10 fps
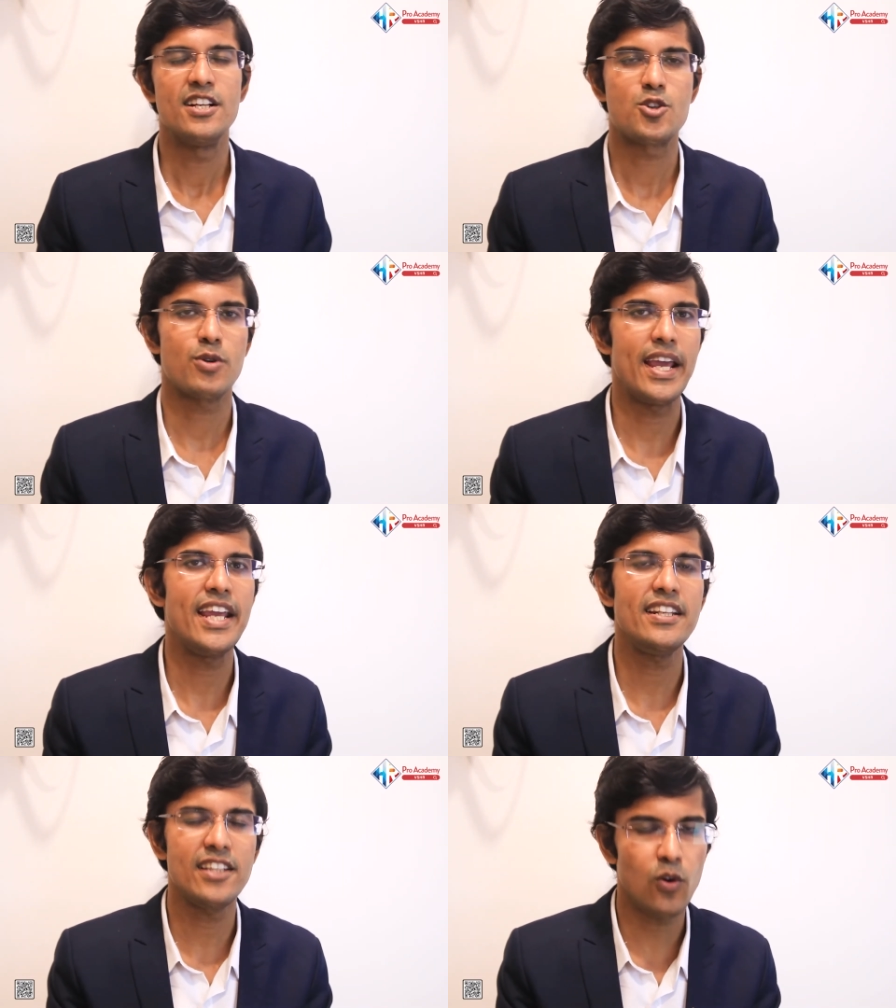
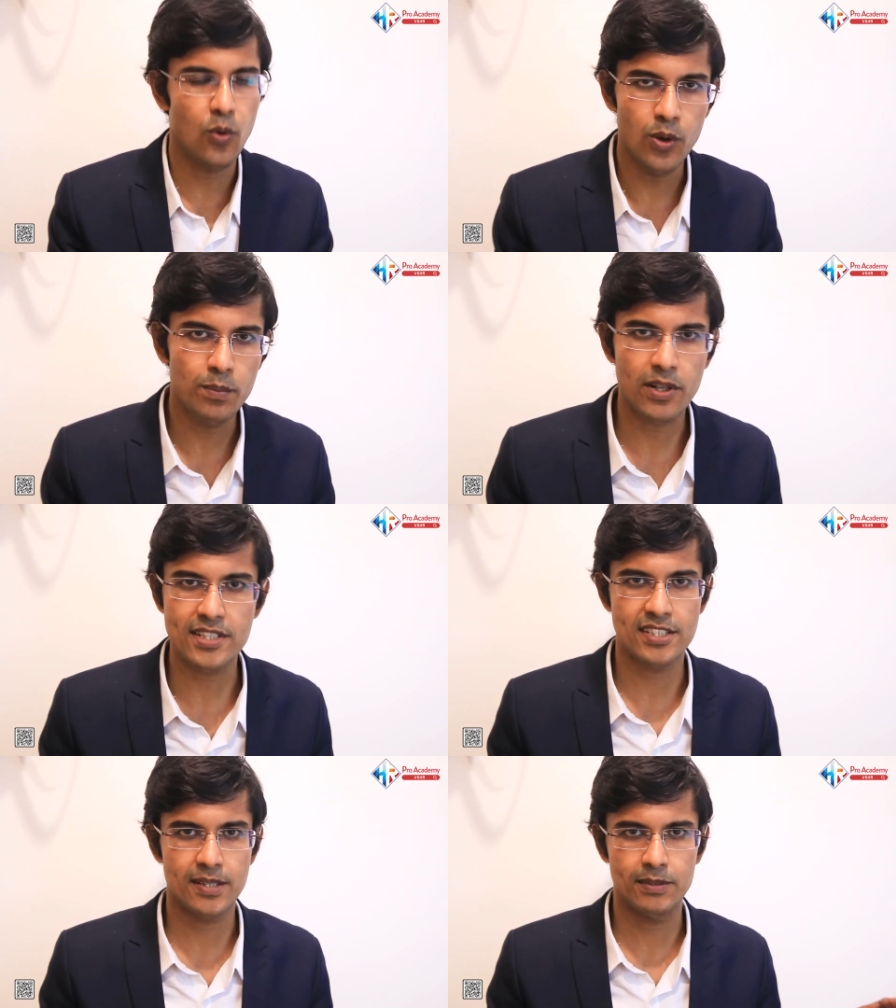Train the whole
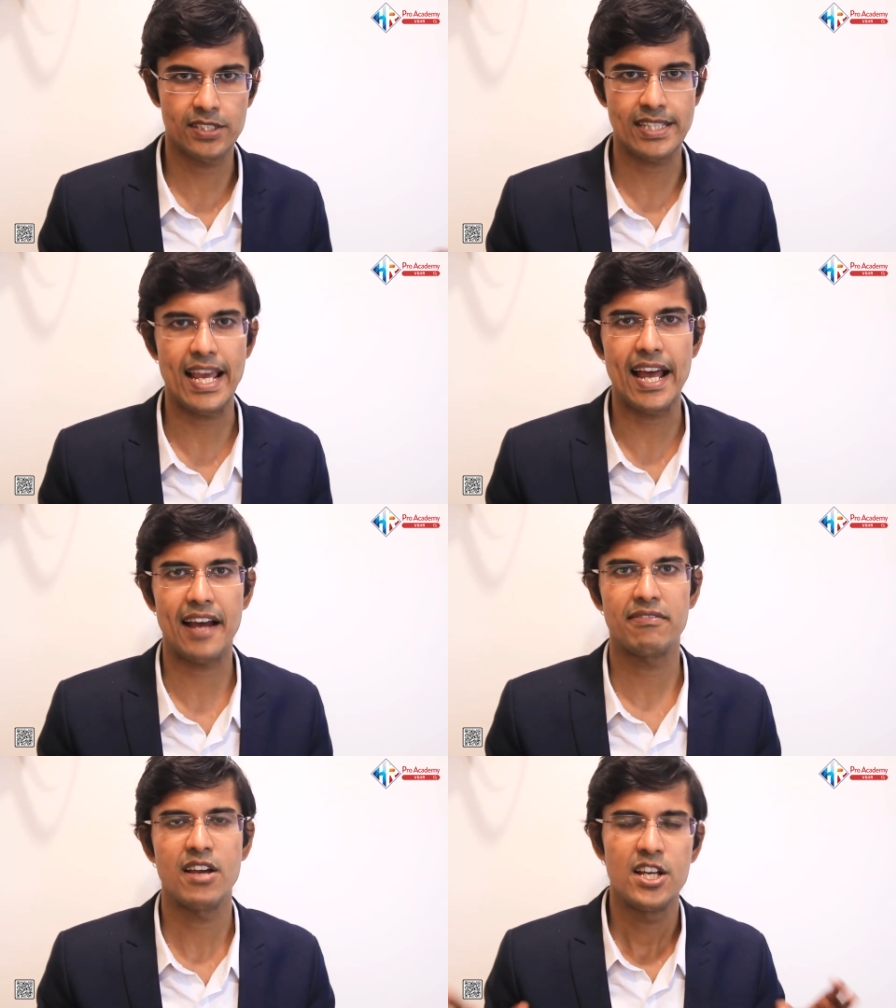process of the
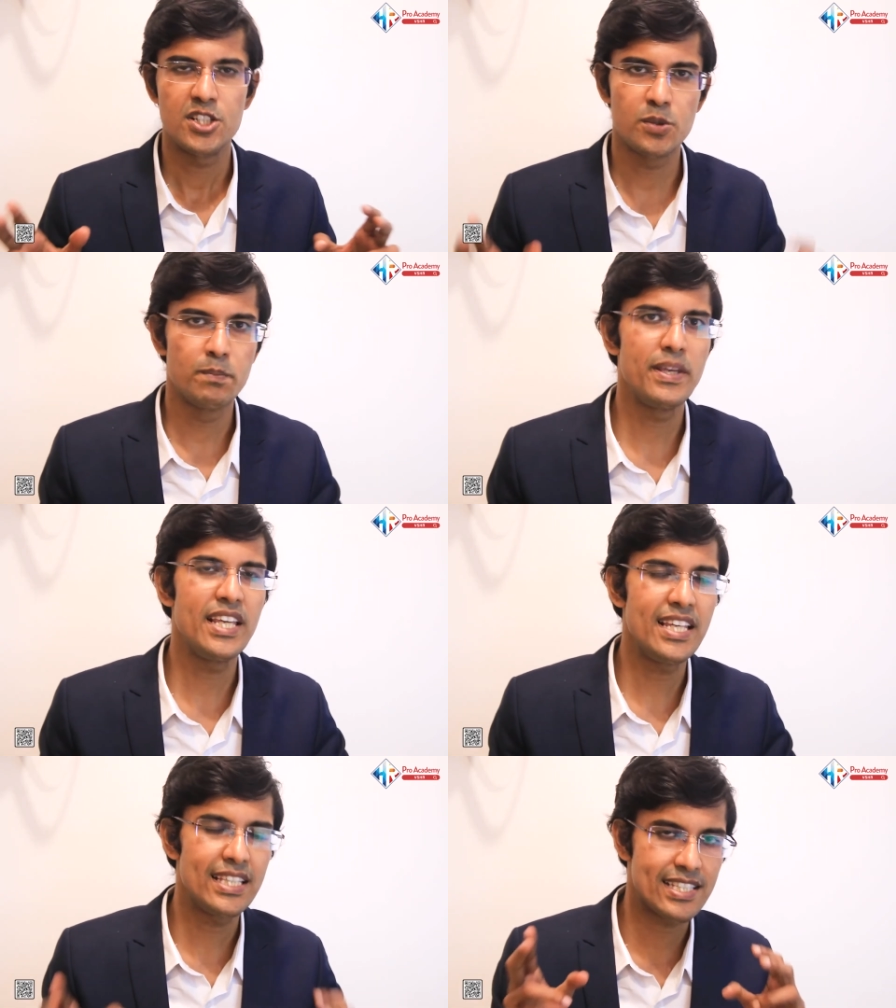staff to
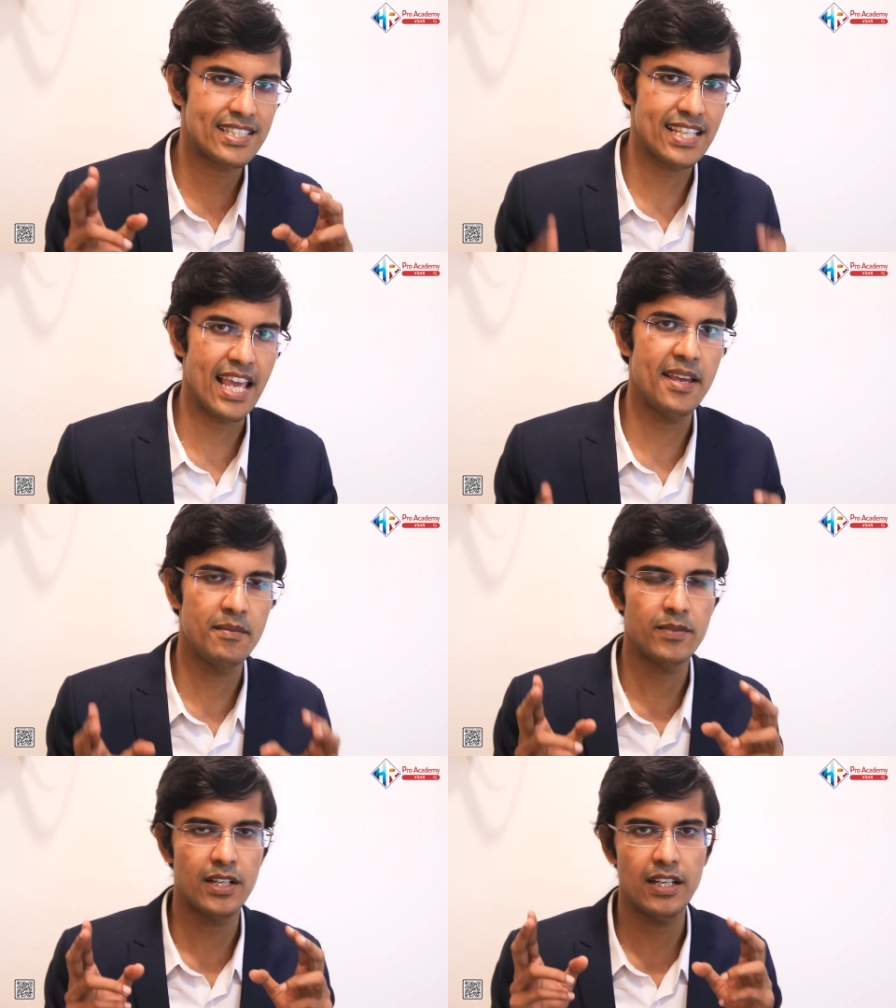be the same